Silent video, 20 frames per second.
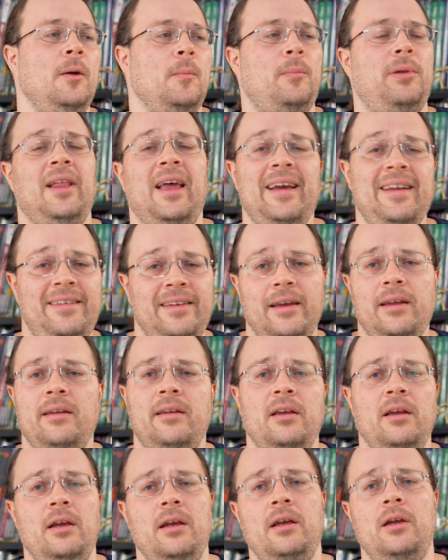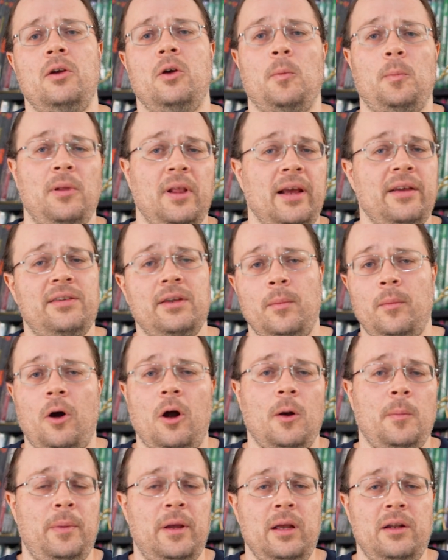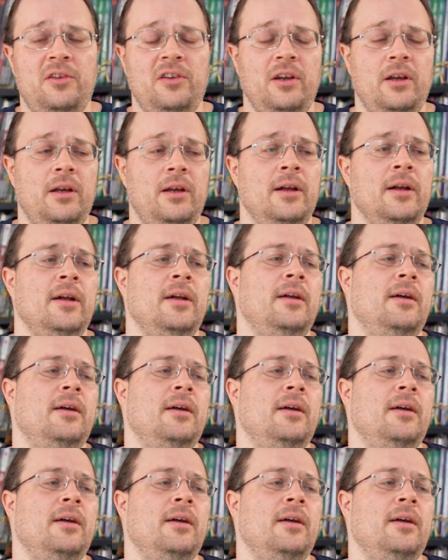play D&D or play some RPG